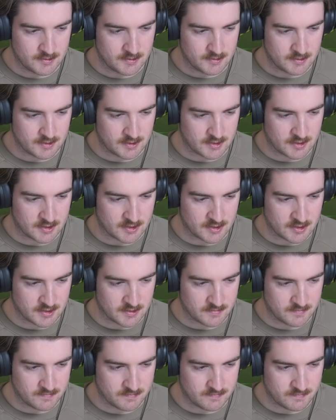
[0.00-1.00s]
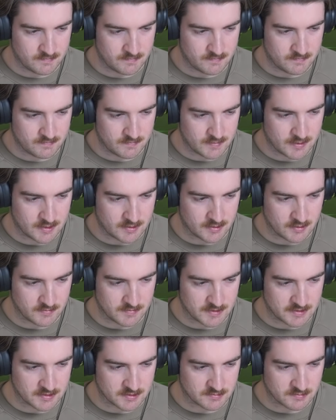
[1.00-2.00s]
I don't know
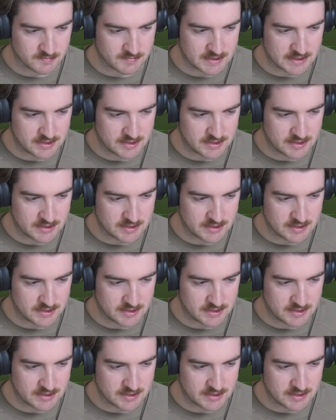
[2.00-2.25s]
about this one, man.